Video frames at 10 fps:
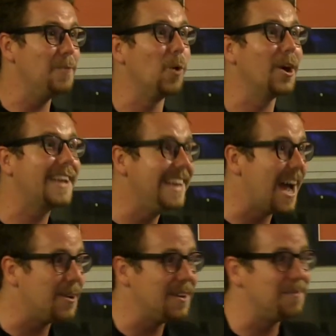Working
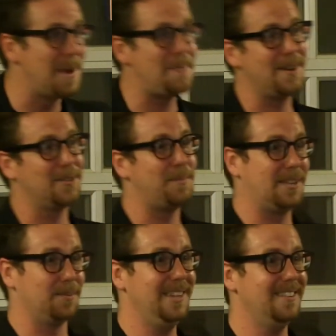out of my parents'
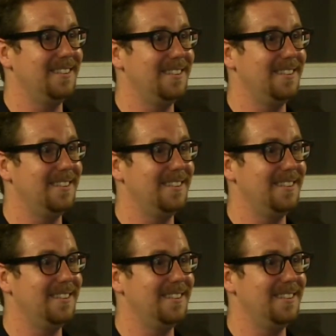basement.